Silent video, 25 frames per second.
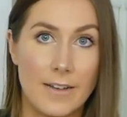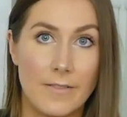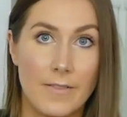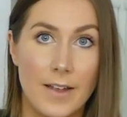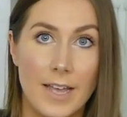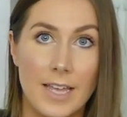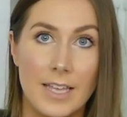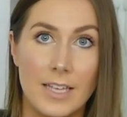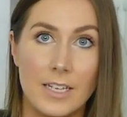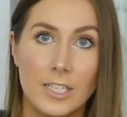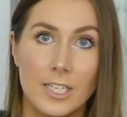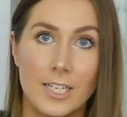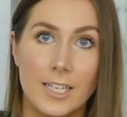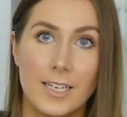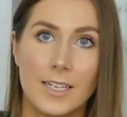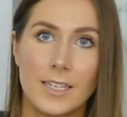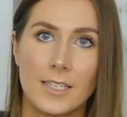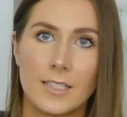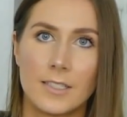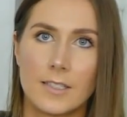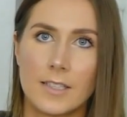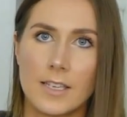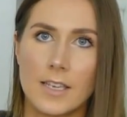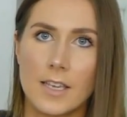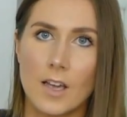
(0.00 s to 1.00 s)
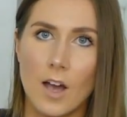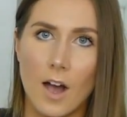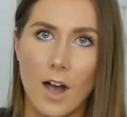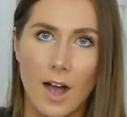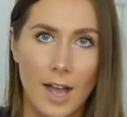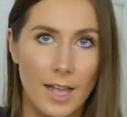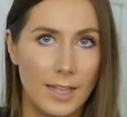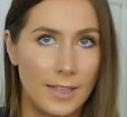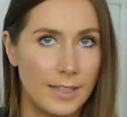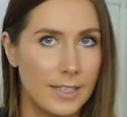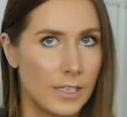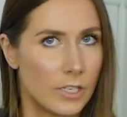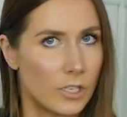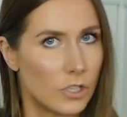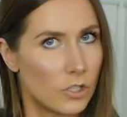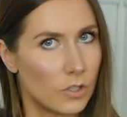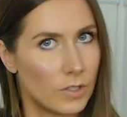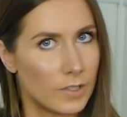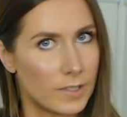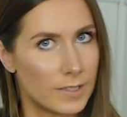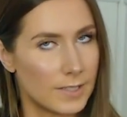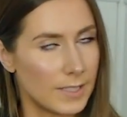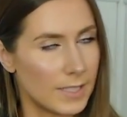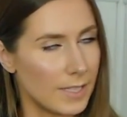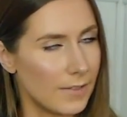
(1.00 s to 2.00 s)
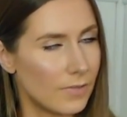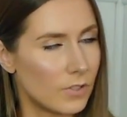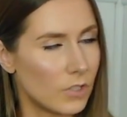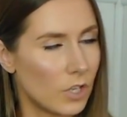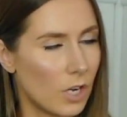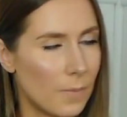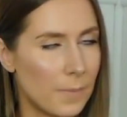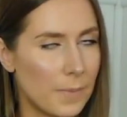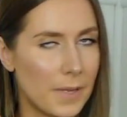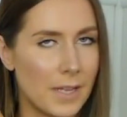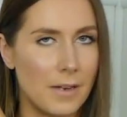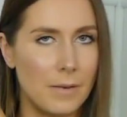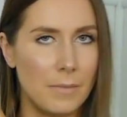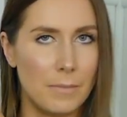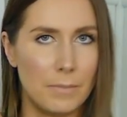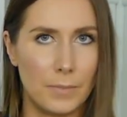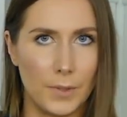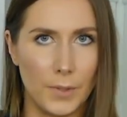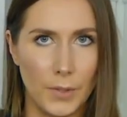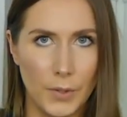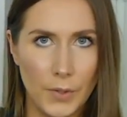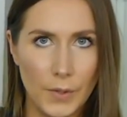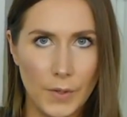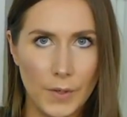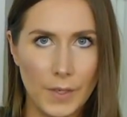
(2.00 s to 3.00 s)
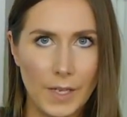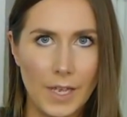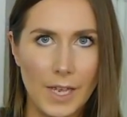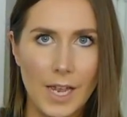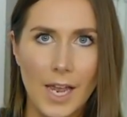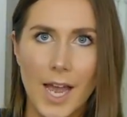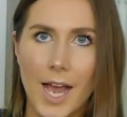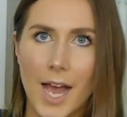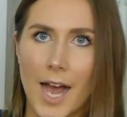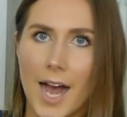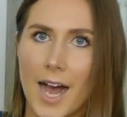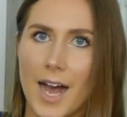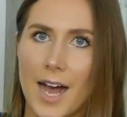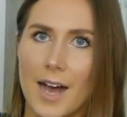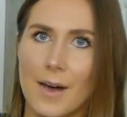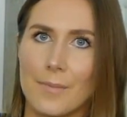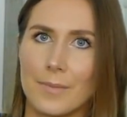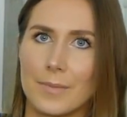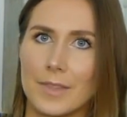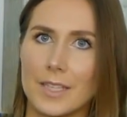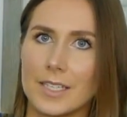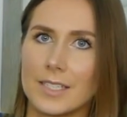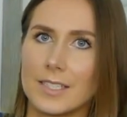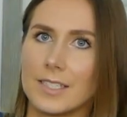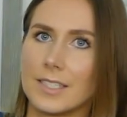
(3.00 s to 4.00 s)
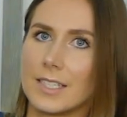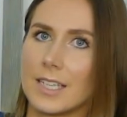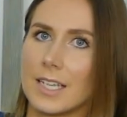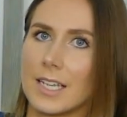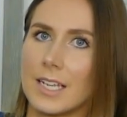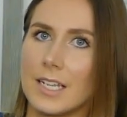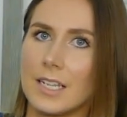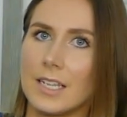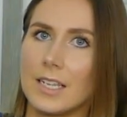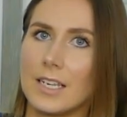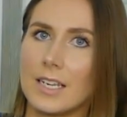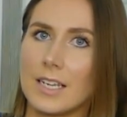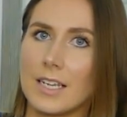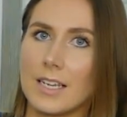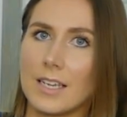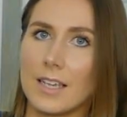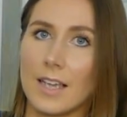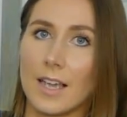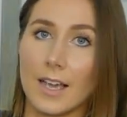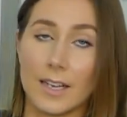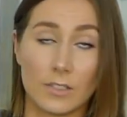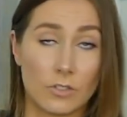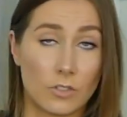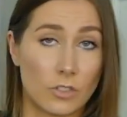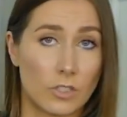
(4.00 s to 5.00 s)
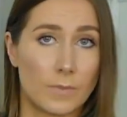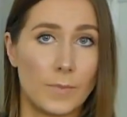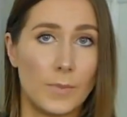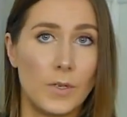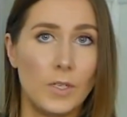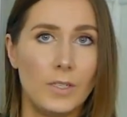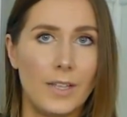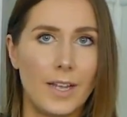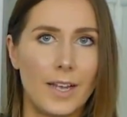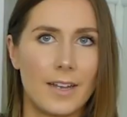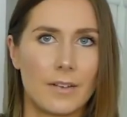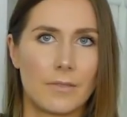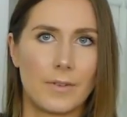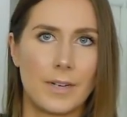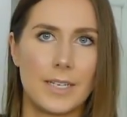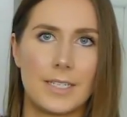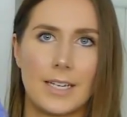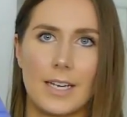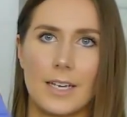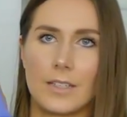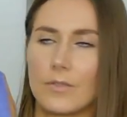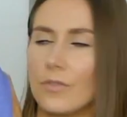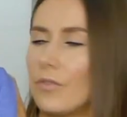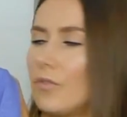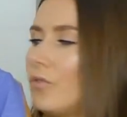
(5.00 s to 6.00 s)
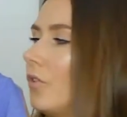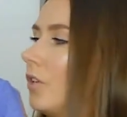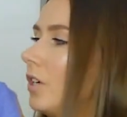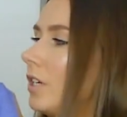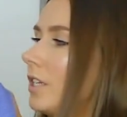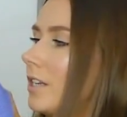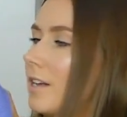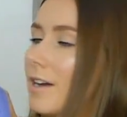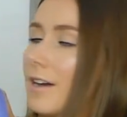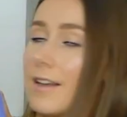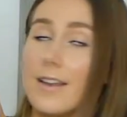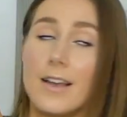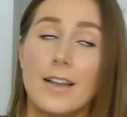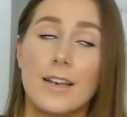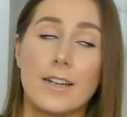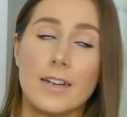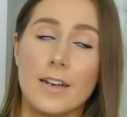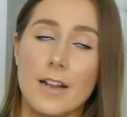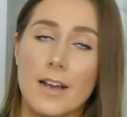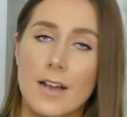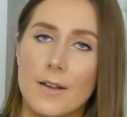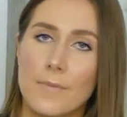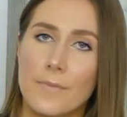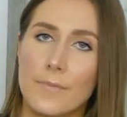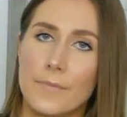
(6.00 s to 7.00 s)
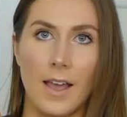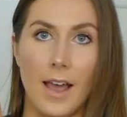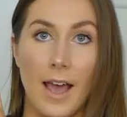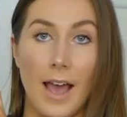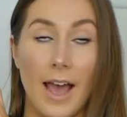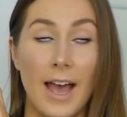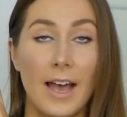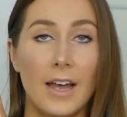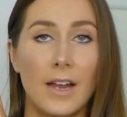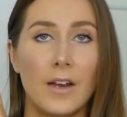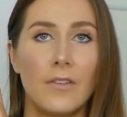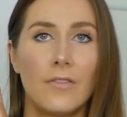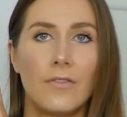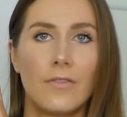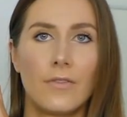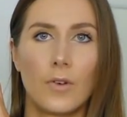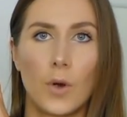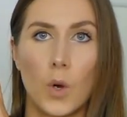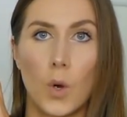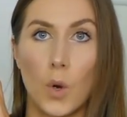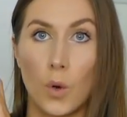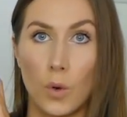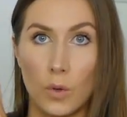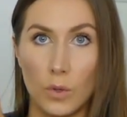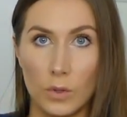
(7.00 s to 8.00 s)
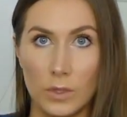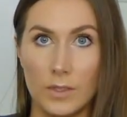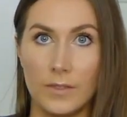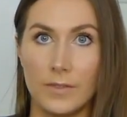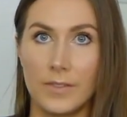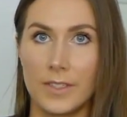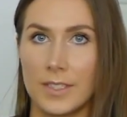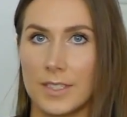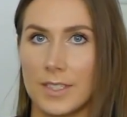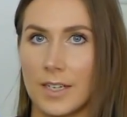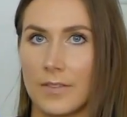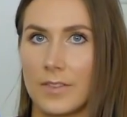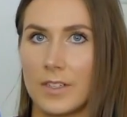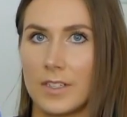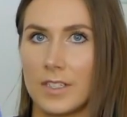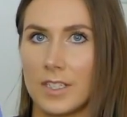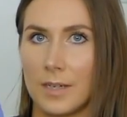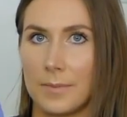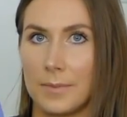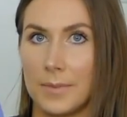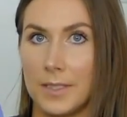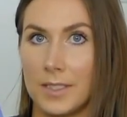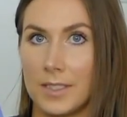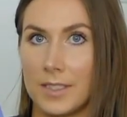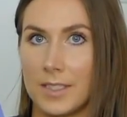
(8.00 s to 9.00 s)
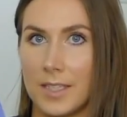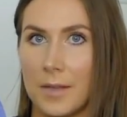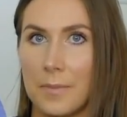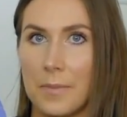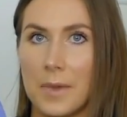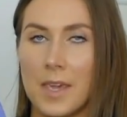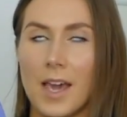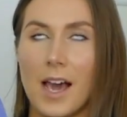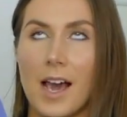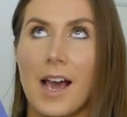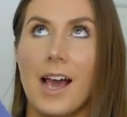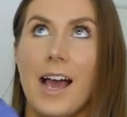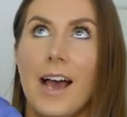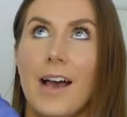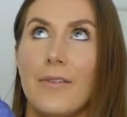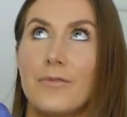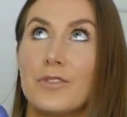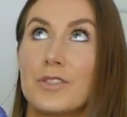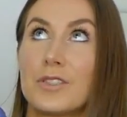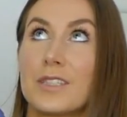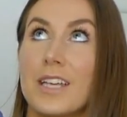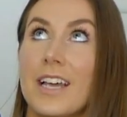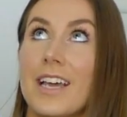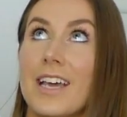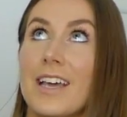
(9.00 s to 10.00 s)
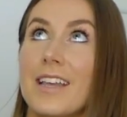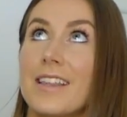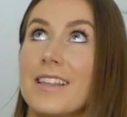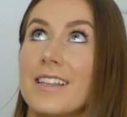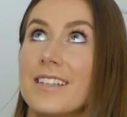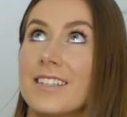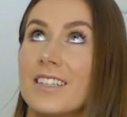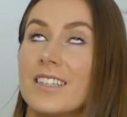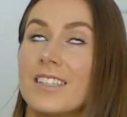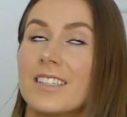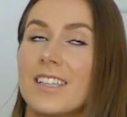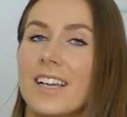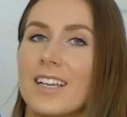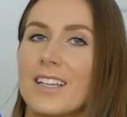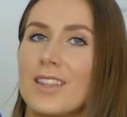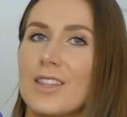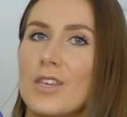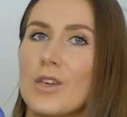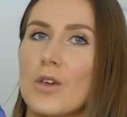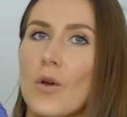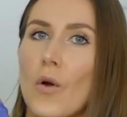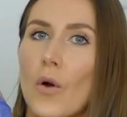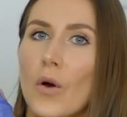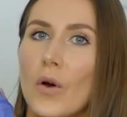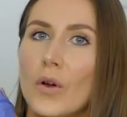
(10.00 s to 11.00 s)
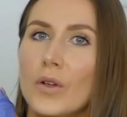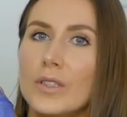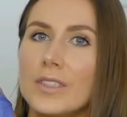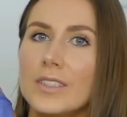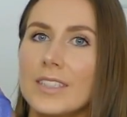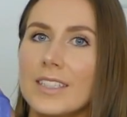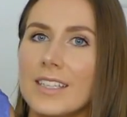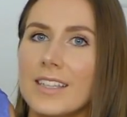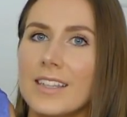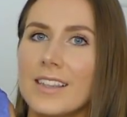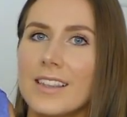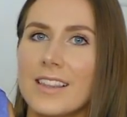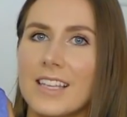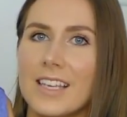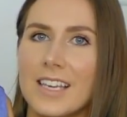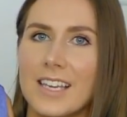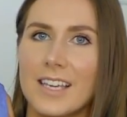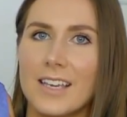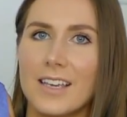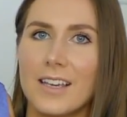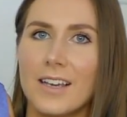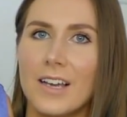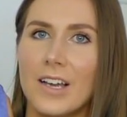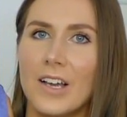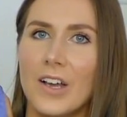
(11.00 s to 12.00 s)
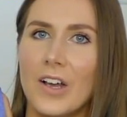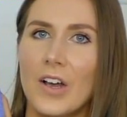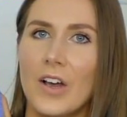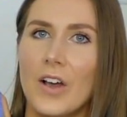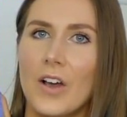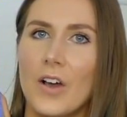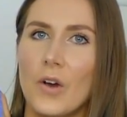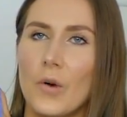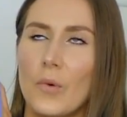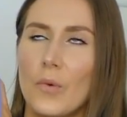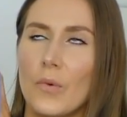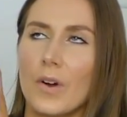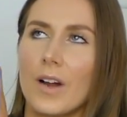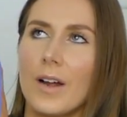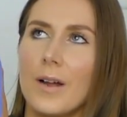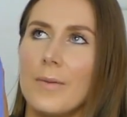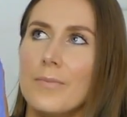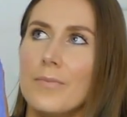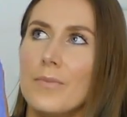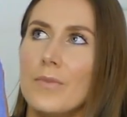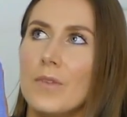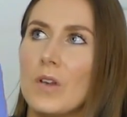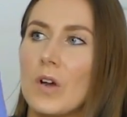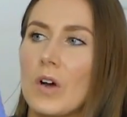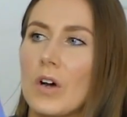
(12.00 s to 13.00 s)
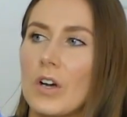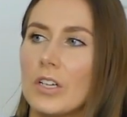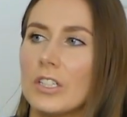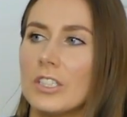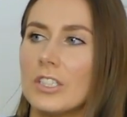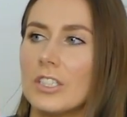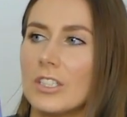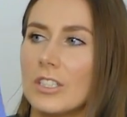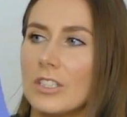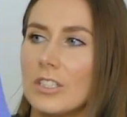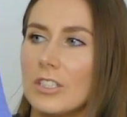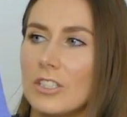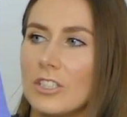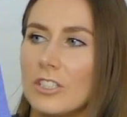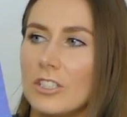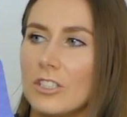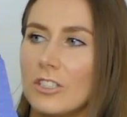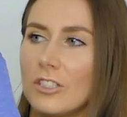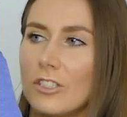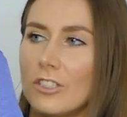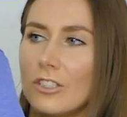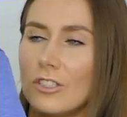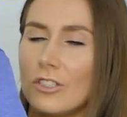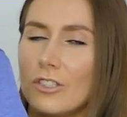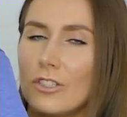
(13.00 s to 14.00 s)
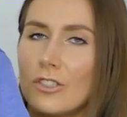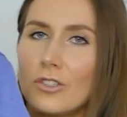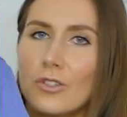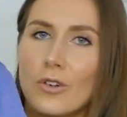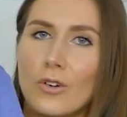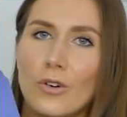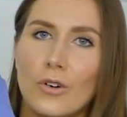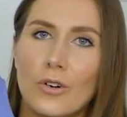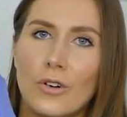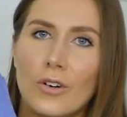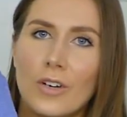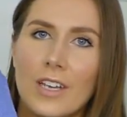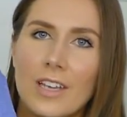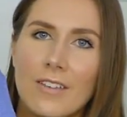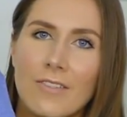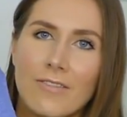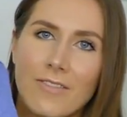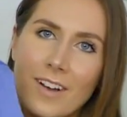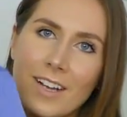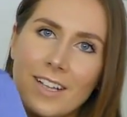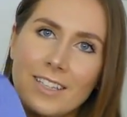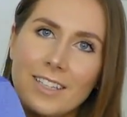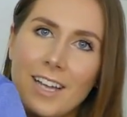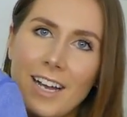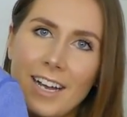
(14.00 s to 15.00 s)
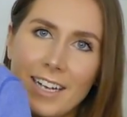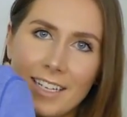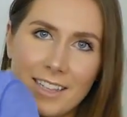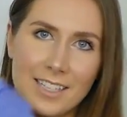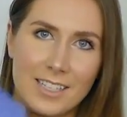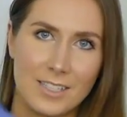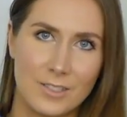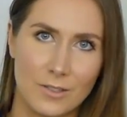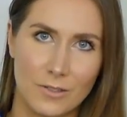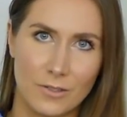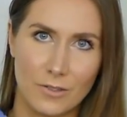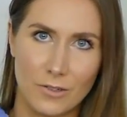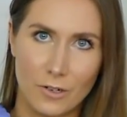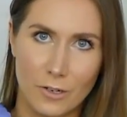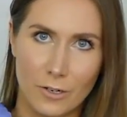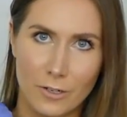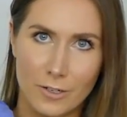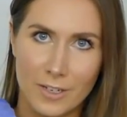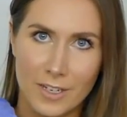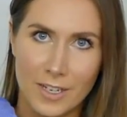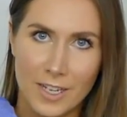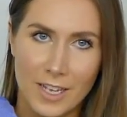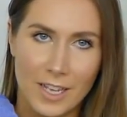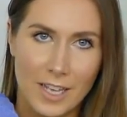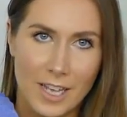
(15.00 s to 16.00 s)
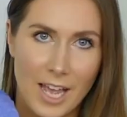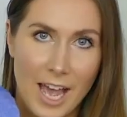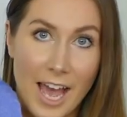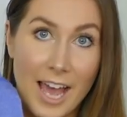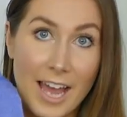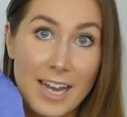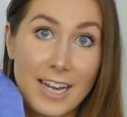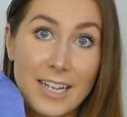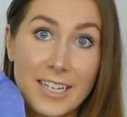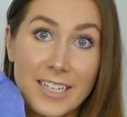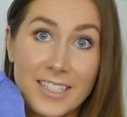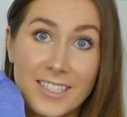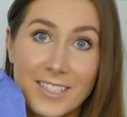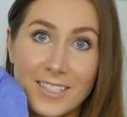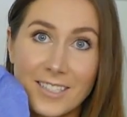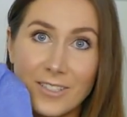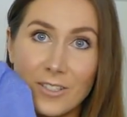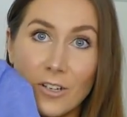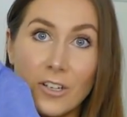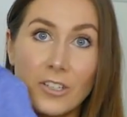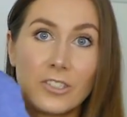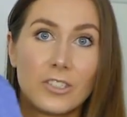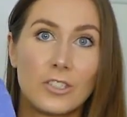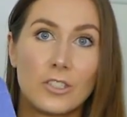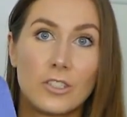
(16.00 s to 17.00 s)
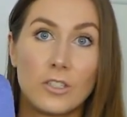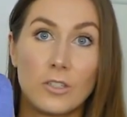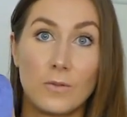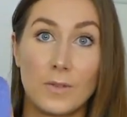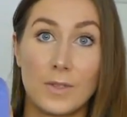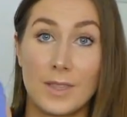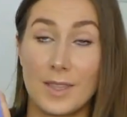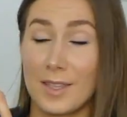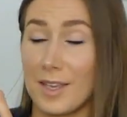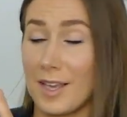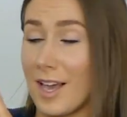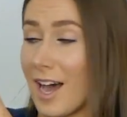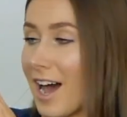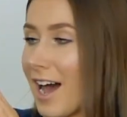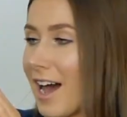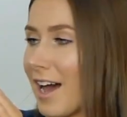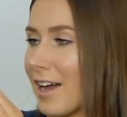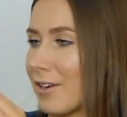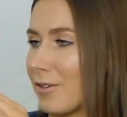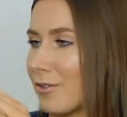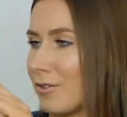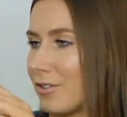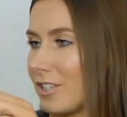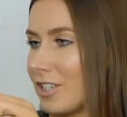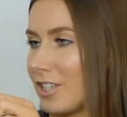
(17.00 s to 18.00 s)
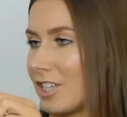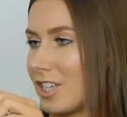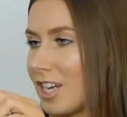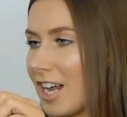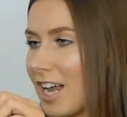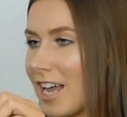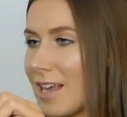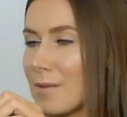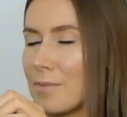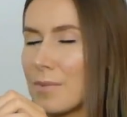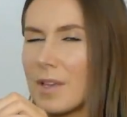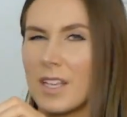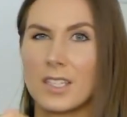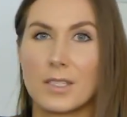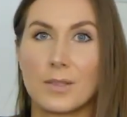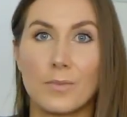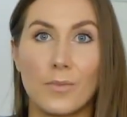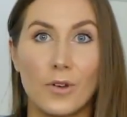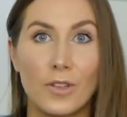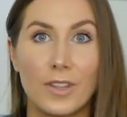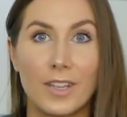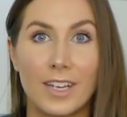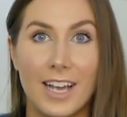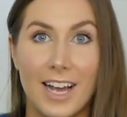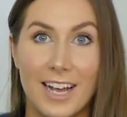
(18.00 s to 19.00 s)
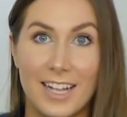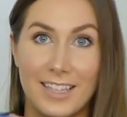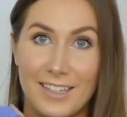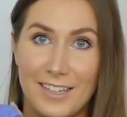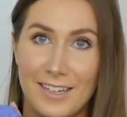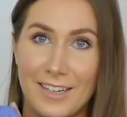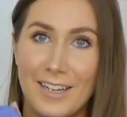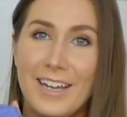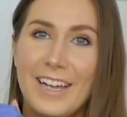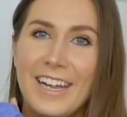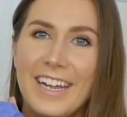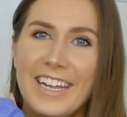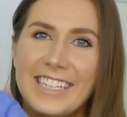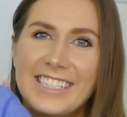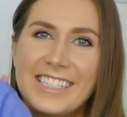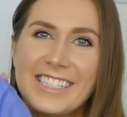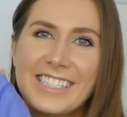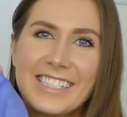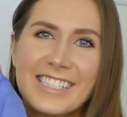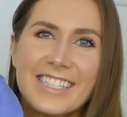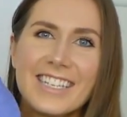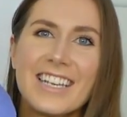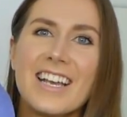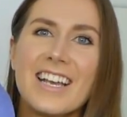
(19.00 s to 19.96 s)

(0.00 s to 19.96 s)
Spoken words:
range. It is the Kylie short sleeve top in blue. This is in the extra small and it retails for $49.99. Out of all of the stuff that Dublin sent me, I have to say this is like the only thing where I'm not sure if I like this or not. And it's not to do with the cut or the shape, it's more the colour. It's